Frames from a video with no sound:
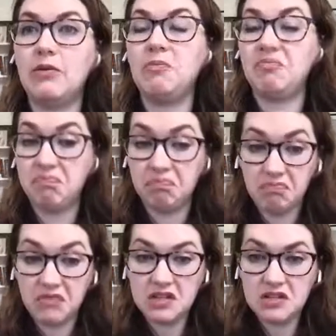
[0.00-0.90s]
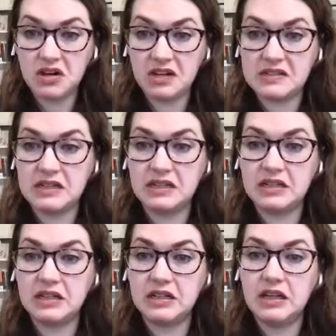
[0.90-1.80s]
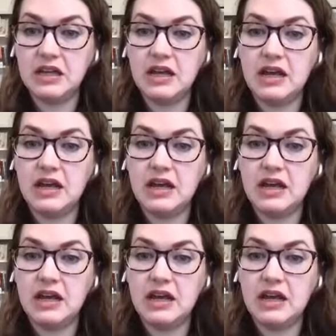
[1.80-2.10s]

So interesting.